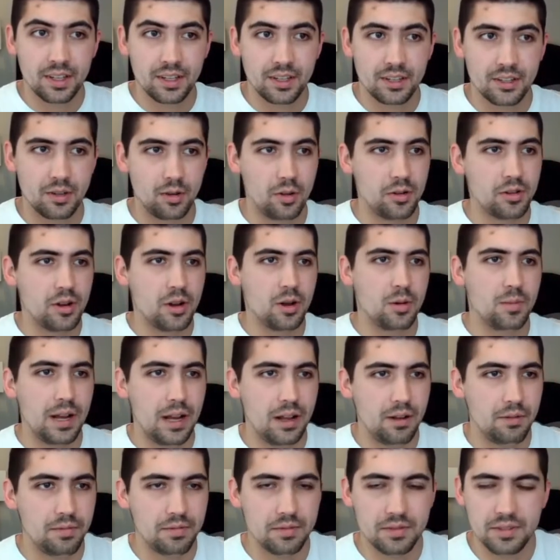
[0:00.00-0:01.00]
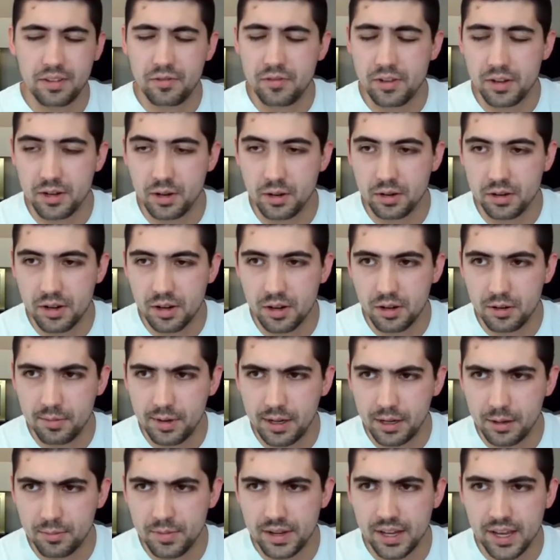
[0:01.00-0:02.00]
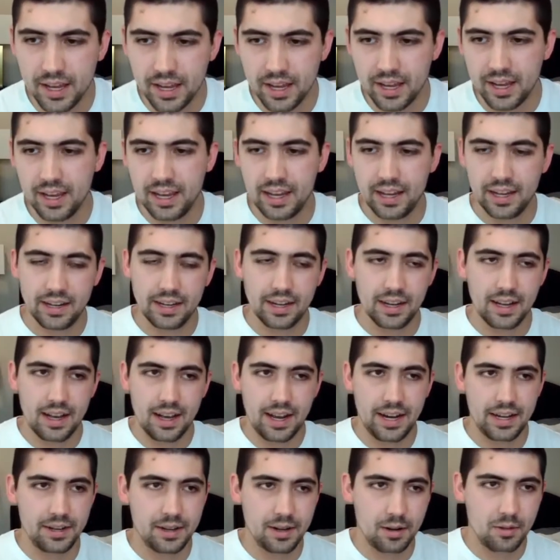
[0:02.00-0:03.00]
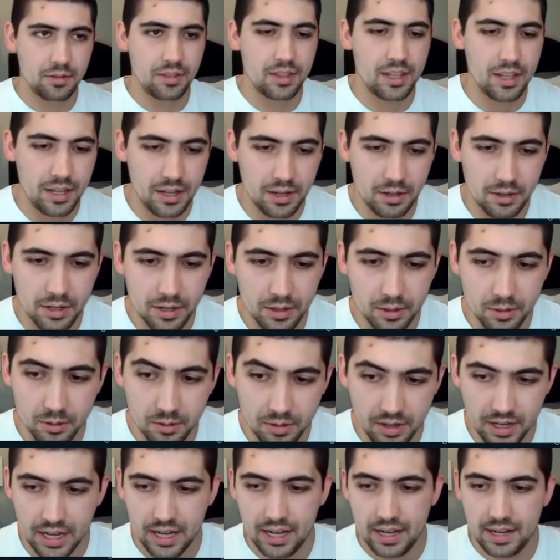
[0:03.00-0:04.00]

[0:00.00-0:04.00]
don't know about me, and I don't think you do,